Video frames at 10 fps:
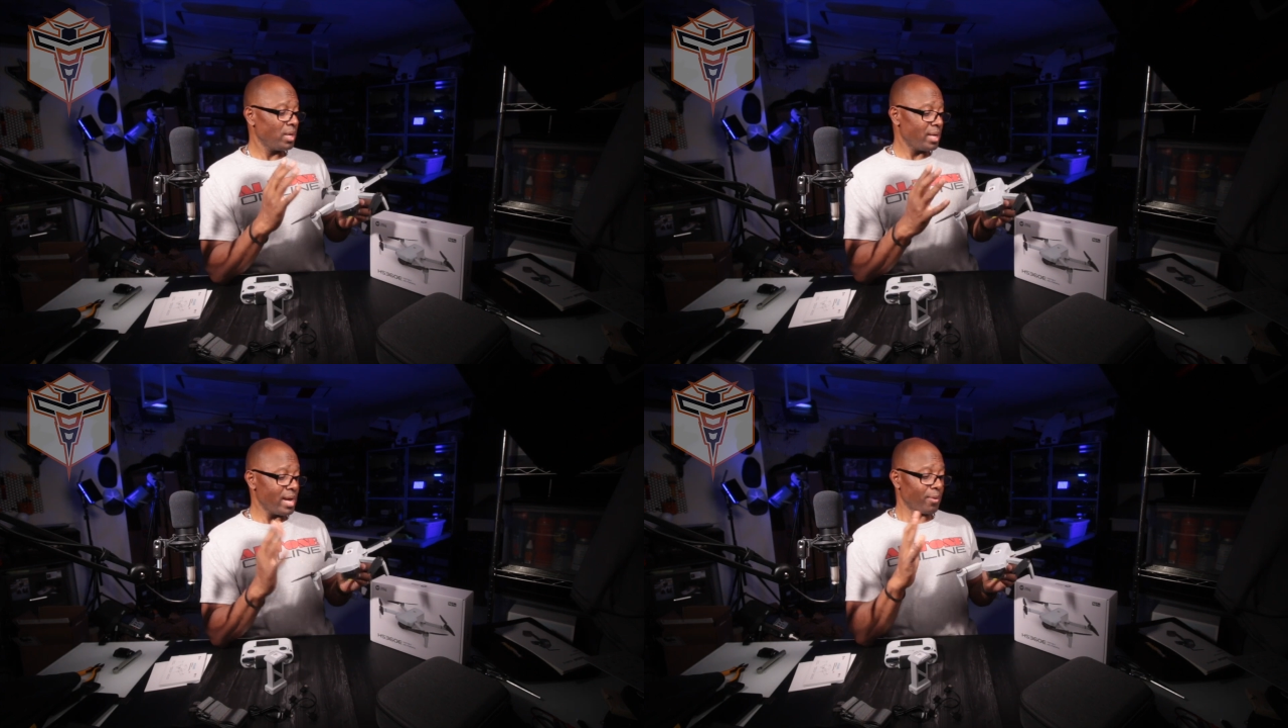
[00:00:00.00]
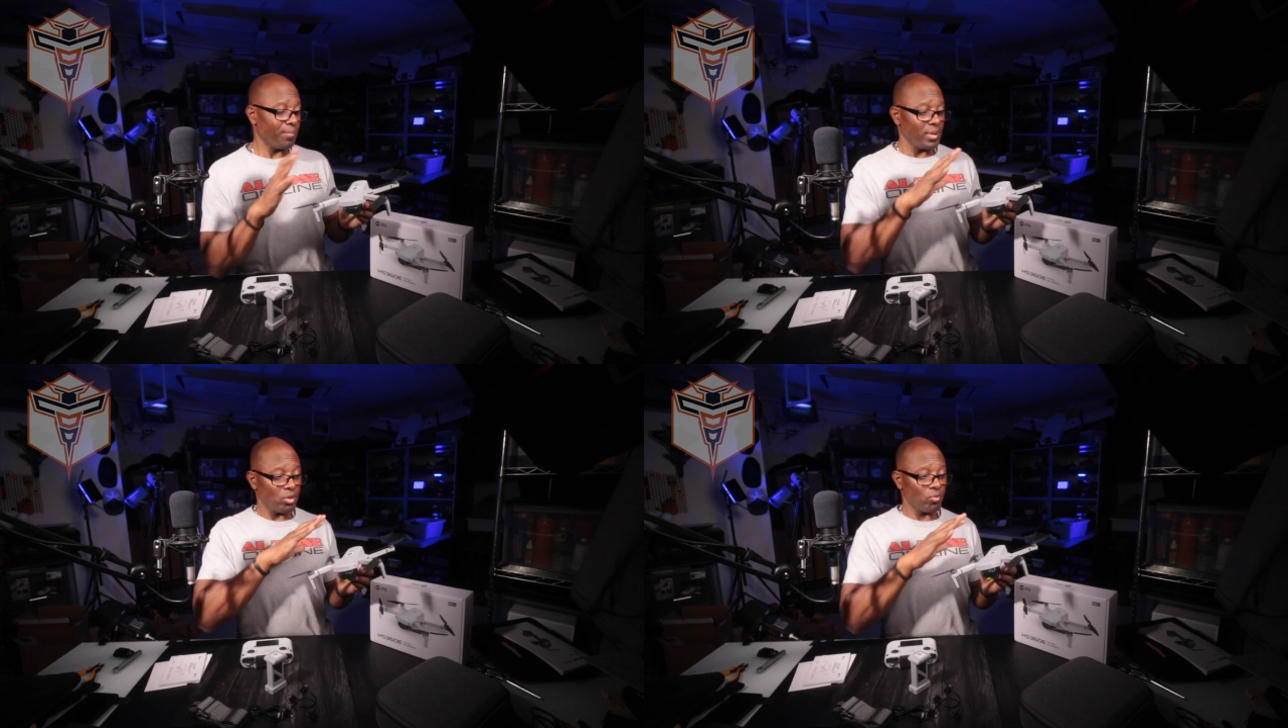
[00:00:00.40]
Now,
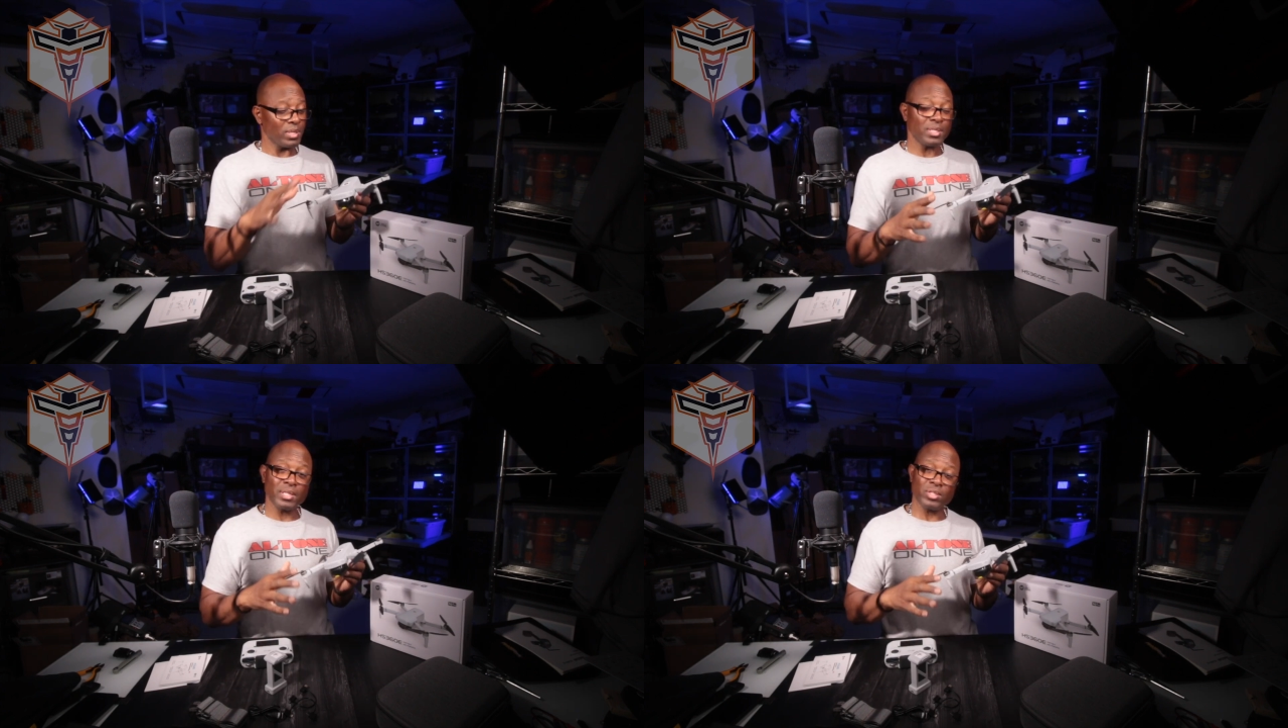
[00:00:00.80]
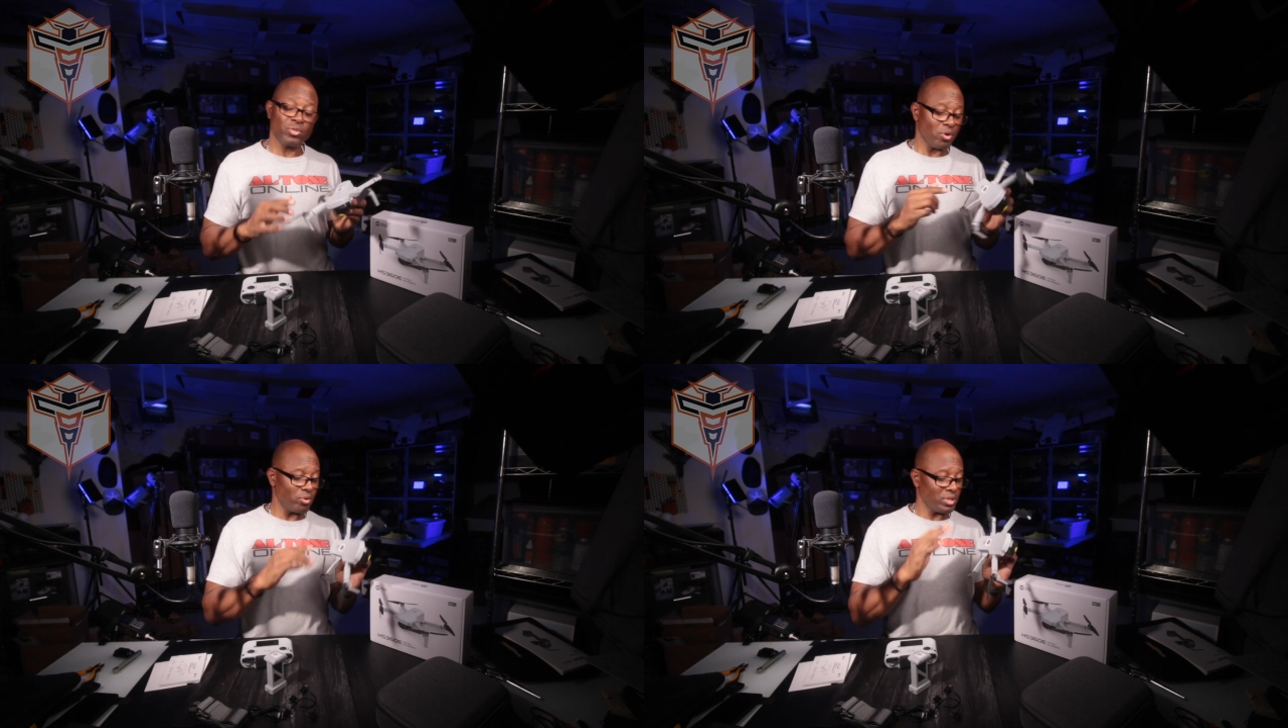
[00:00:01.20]
the rest of this
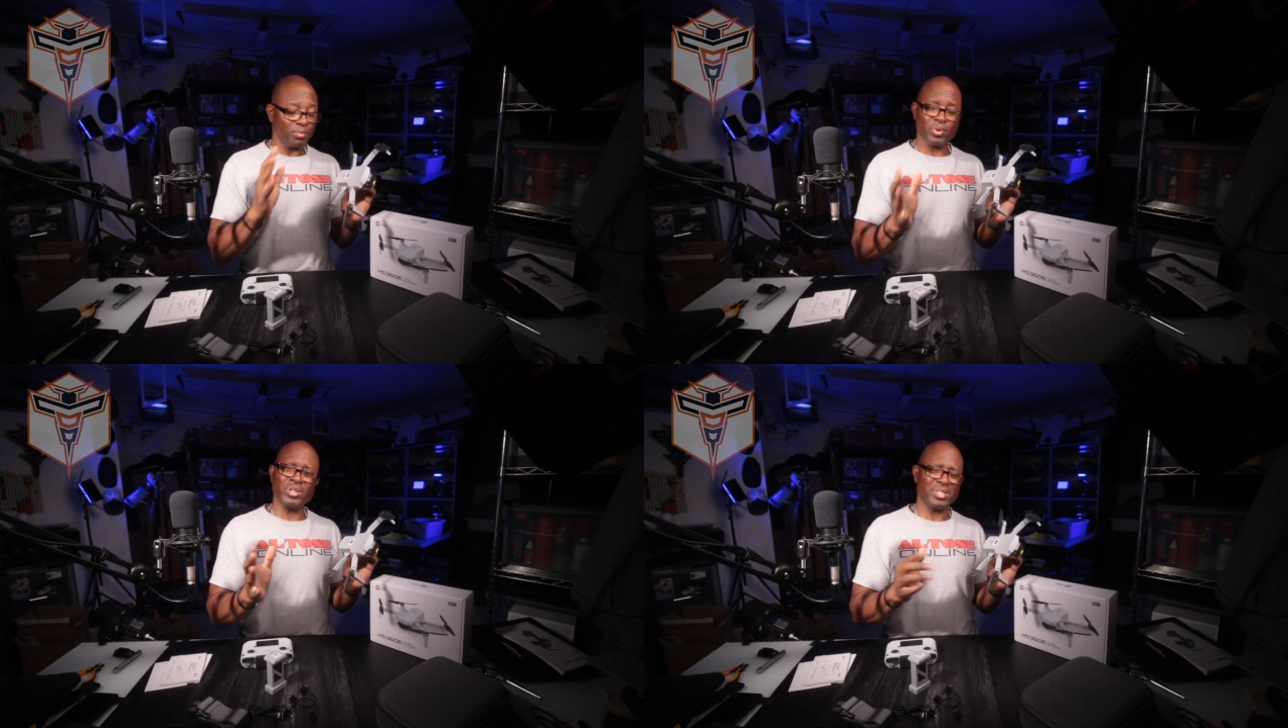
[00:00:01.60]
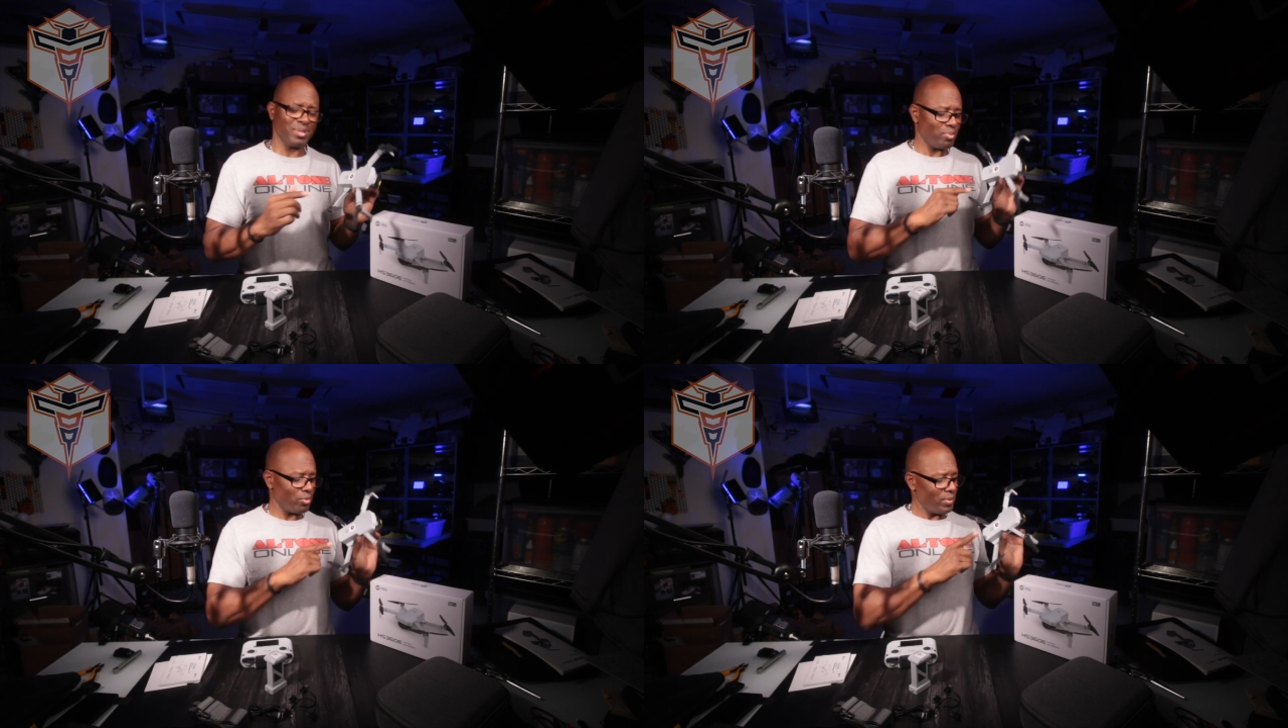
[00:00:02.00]
drone is pretty
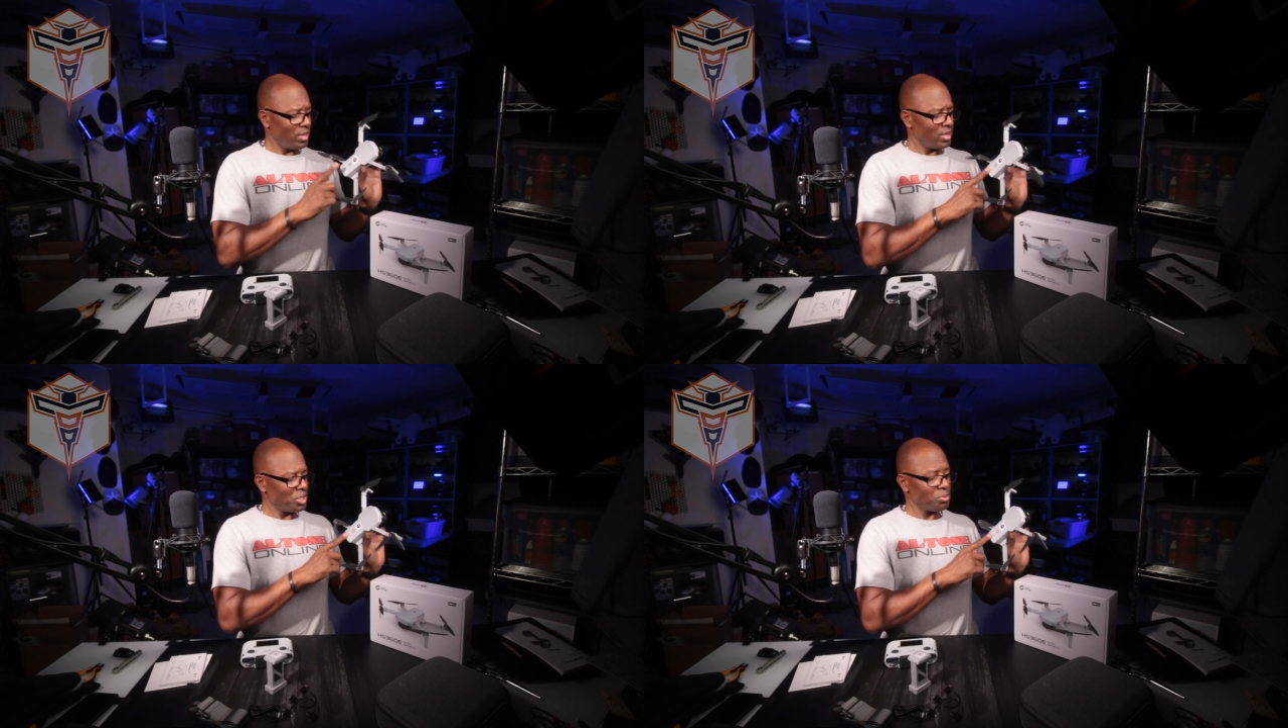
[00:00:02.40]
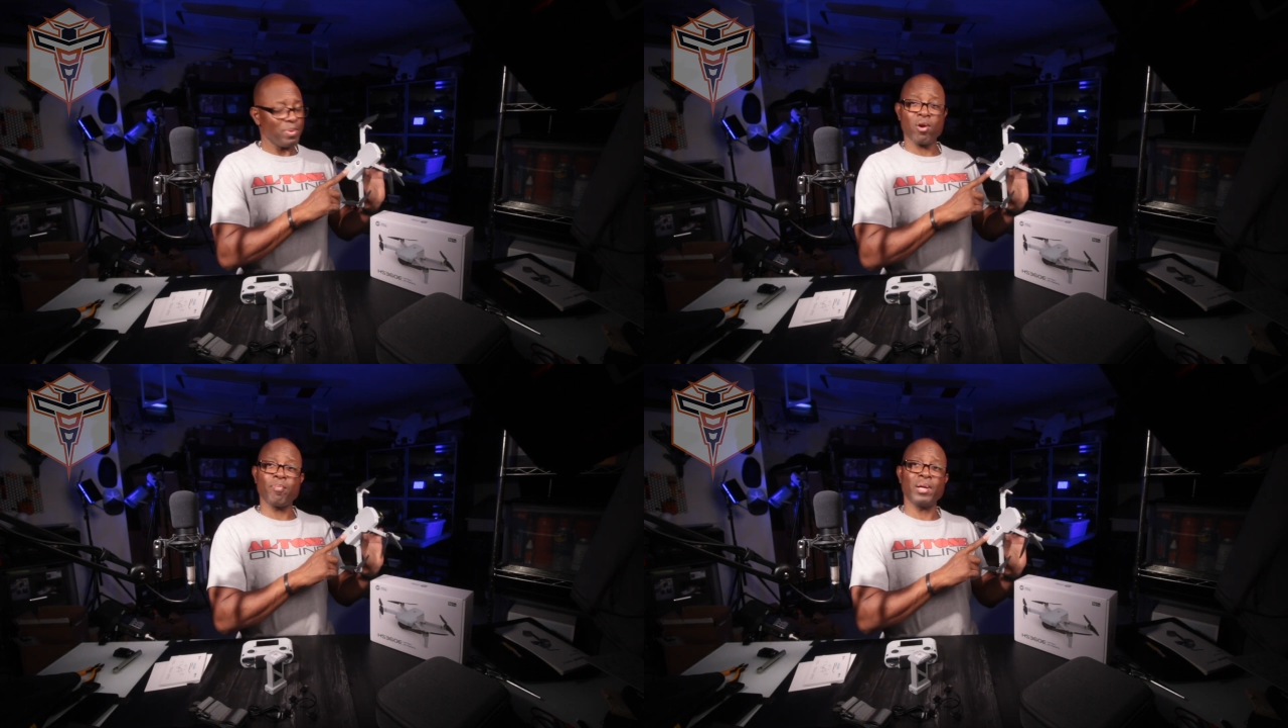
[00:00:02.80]
simple. You got your
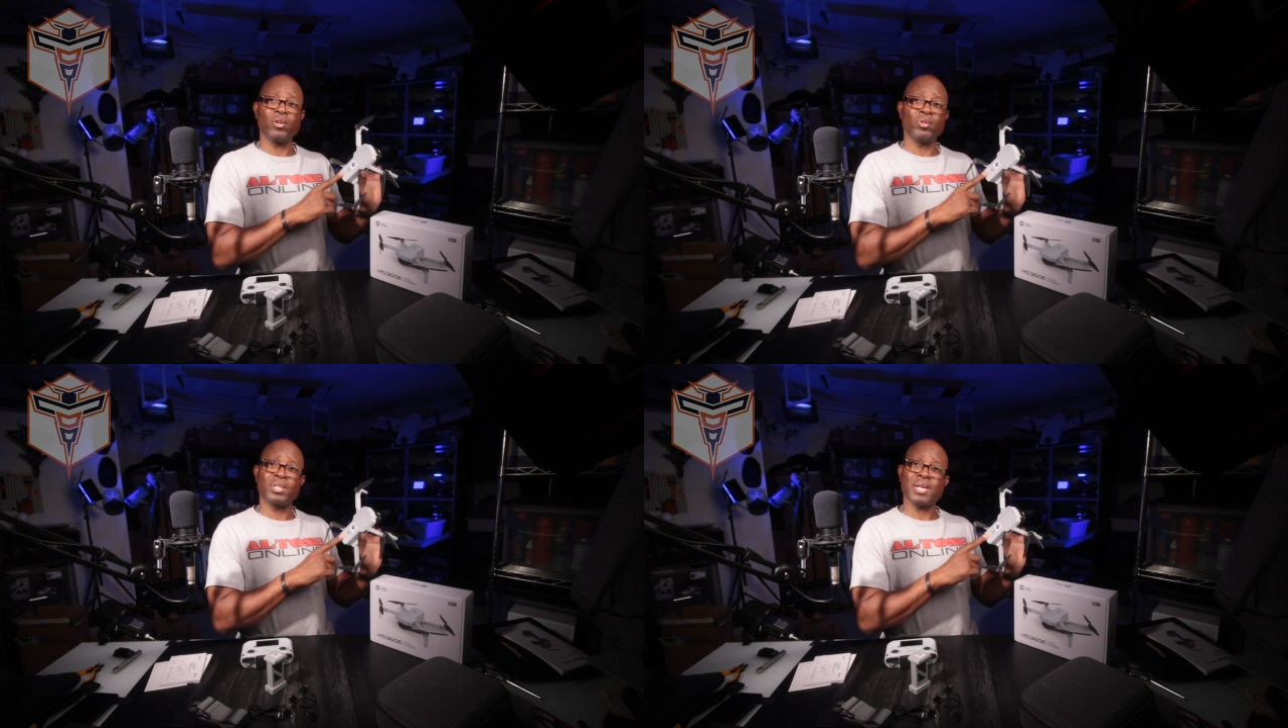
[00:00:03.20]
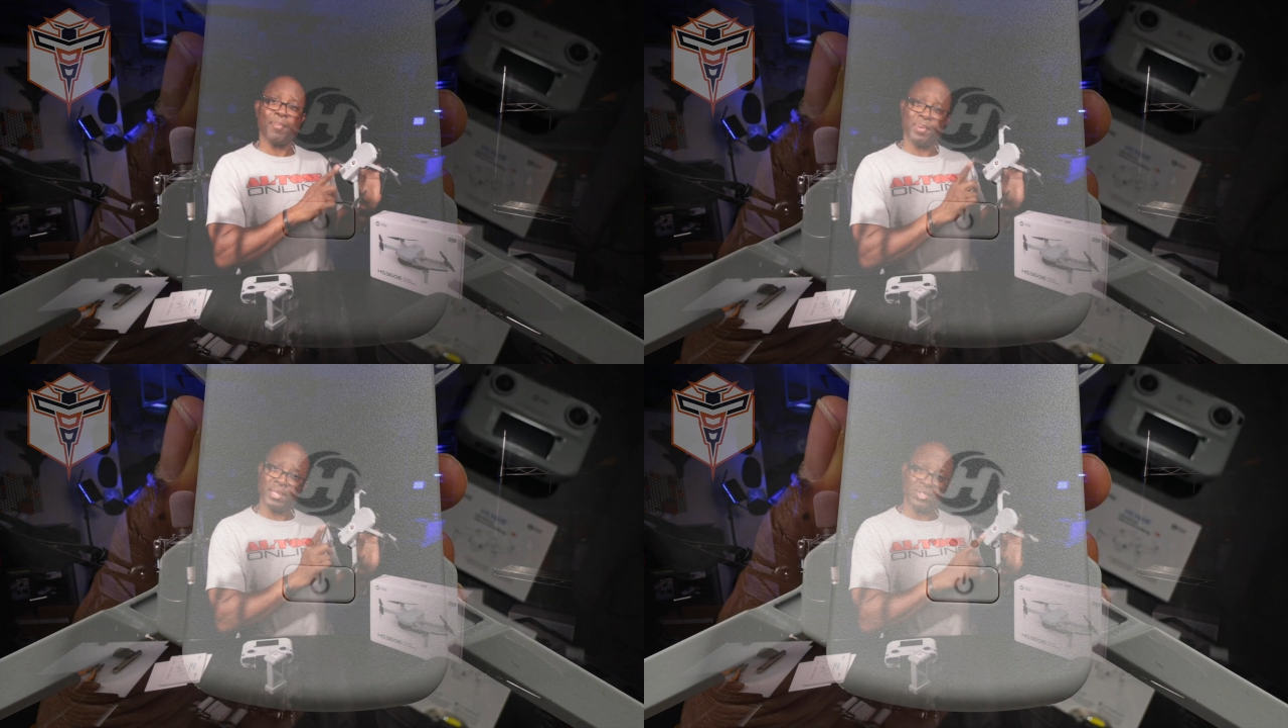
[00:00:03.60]
power button on the
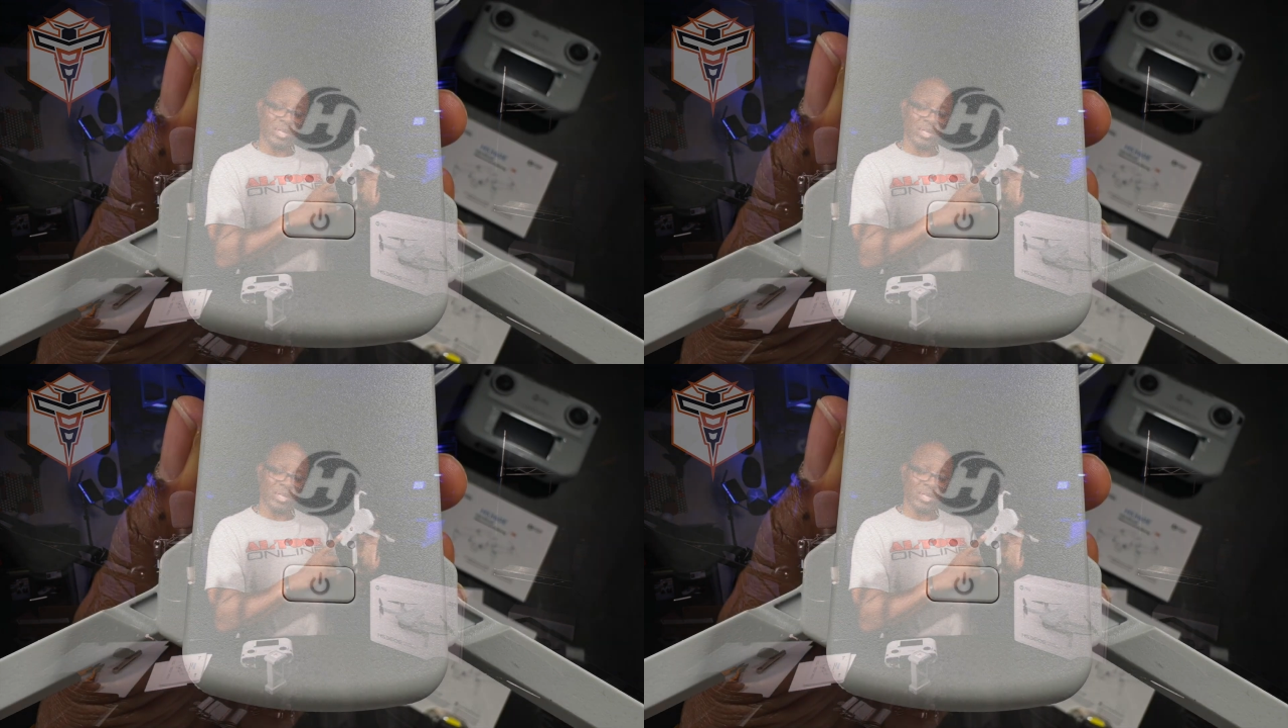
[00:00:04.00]
top end,